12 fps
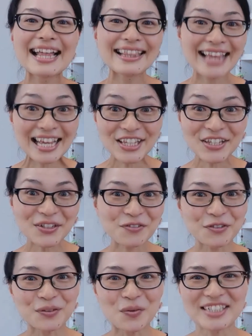Thank you
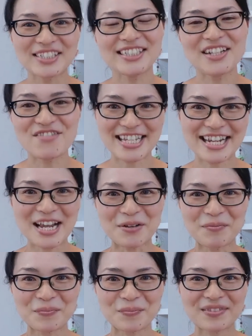for watching the
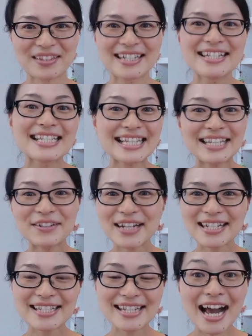video. See you
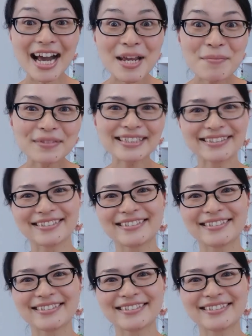next time.